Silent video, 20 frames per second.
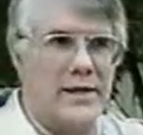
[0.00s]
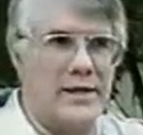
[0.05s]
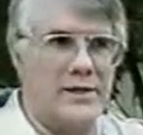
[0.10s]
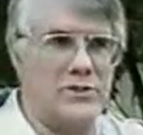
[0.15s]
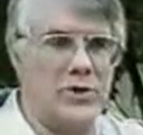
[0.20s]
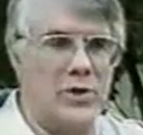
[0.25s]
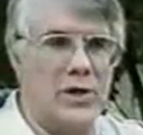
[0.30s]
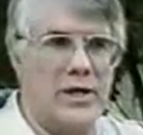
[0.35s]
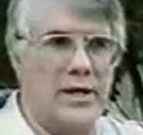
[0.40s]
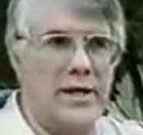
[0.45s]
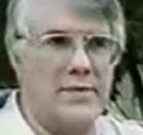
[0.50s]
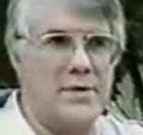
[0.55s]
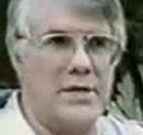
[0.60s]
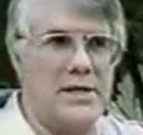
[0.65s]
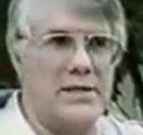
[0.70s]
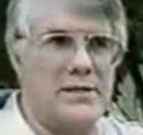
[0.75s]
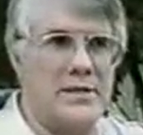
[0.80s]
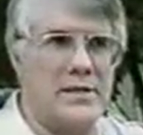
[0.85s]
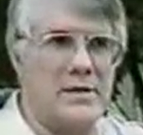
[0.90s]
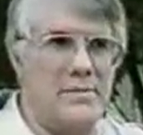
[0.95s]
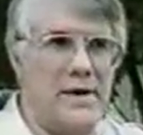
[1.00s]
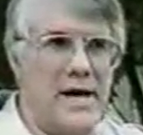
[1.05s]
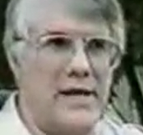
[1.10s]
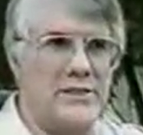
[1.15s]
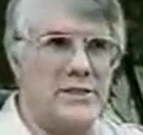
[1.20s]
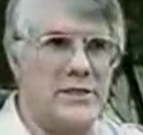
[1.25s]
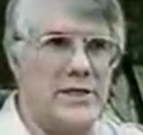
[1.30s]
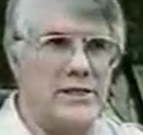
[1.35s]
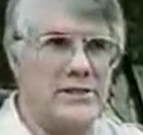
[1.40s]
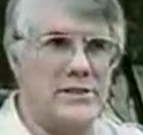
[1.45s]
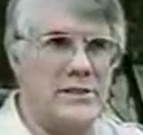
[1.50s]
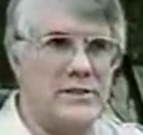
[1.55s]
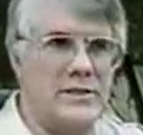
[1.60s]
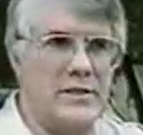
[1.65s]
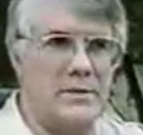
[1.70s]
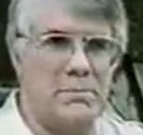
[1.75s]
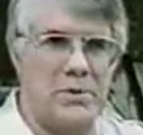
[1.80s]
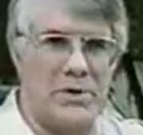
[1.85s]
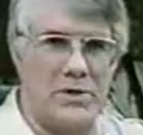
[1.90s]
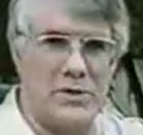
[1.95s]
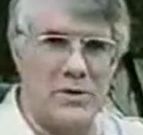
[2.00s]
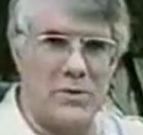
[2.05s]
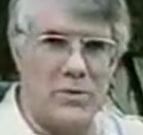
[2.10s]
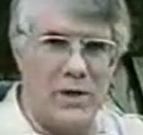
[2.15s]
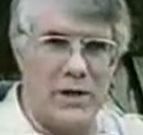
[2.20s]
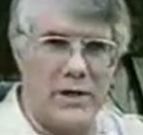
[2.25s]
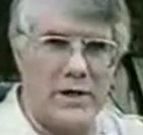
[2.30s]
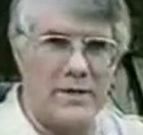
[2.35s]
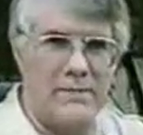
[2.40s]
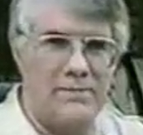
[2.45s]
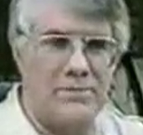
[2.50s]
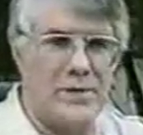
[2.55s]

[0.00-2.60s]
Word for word: it's only limited to the imagination to put it to work.